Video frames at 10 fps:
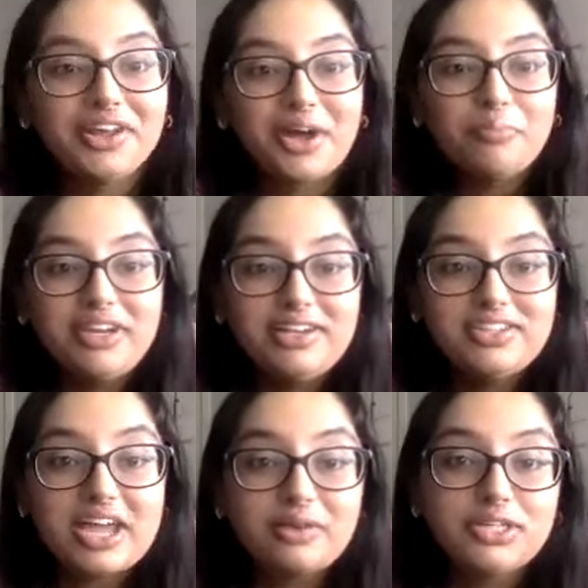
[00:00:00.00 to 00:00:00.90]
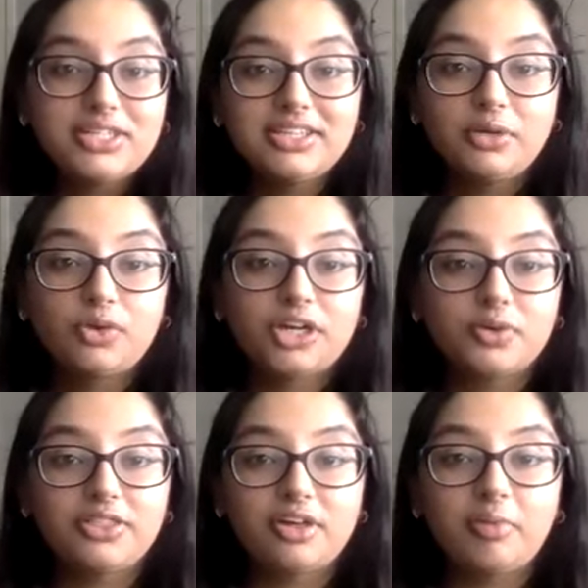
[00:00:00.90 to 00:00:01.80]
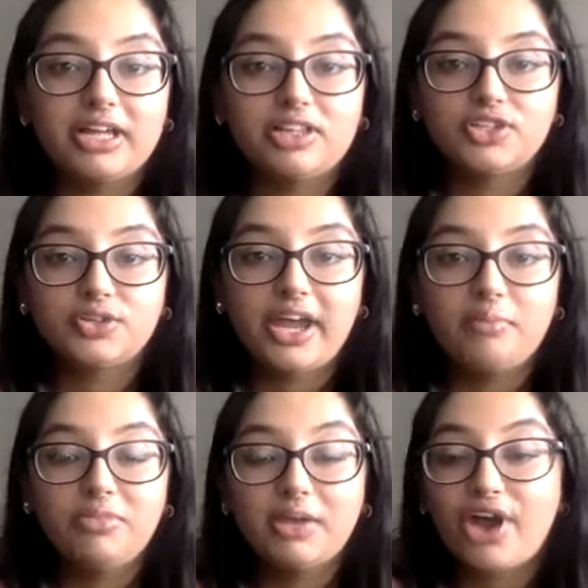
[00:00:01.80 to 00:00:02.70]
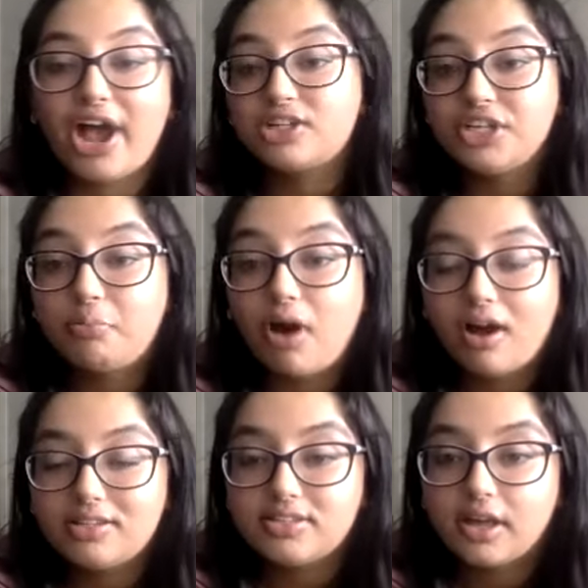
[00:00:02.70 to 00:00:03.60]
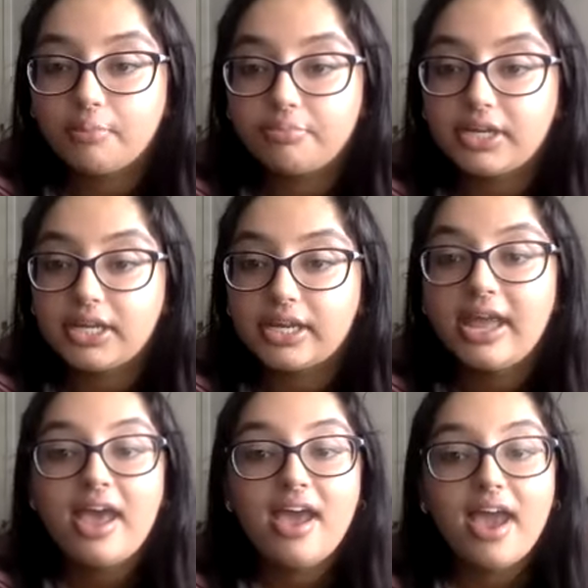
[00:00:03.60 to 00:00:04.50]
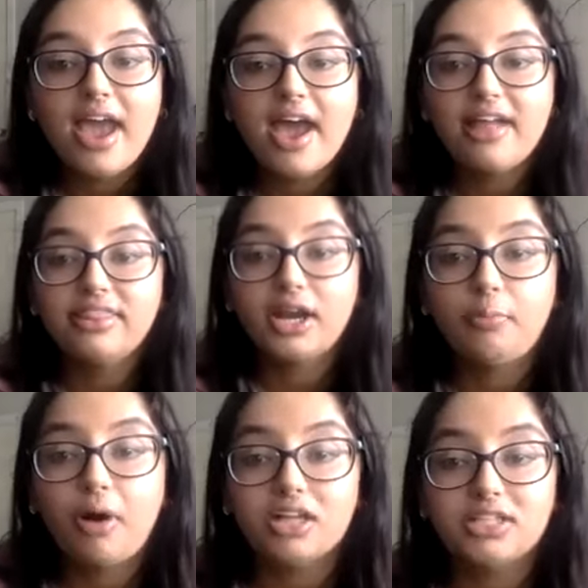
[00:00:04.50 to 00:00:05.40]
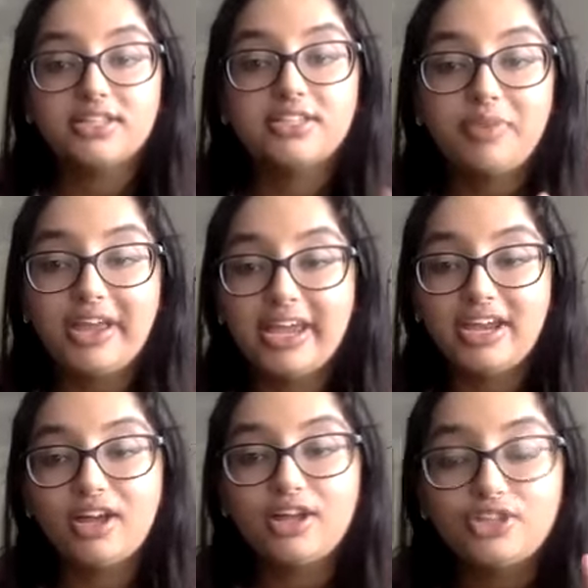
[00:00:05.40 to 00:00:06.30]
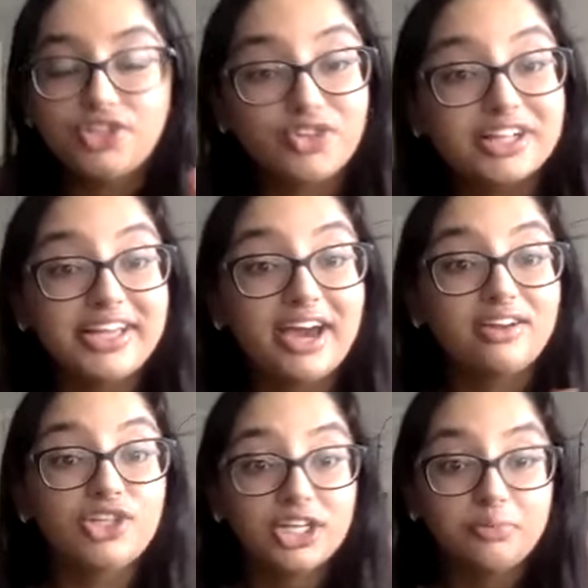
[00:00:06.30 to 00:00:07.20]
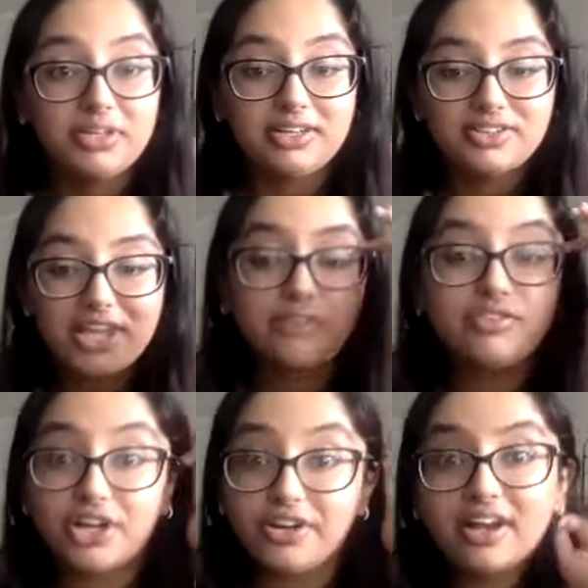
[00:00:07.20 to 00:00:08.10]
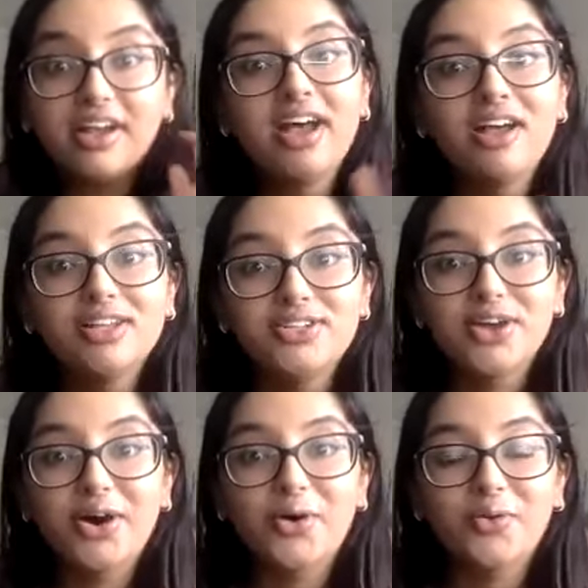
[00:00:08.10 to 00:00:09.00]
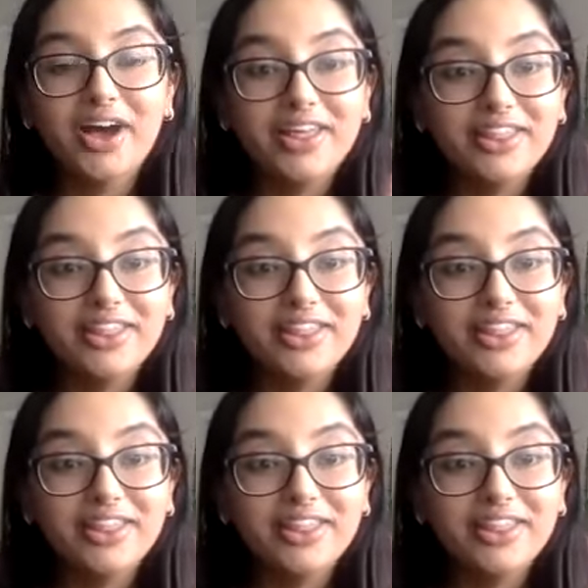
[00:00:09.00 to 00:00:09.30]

the companies I recently worked with on my Instagram, they were actually a pasta company, and their pasta is made strictly out of chickpeas, out of chana. So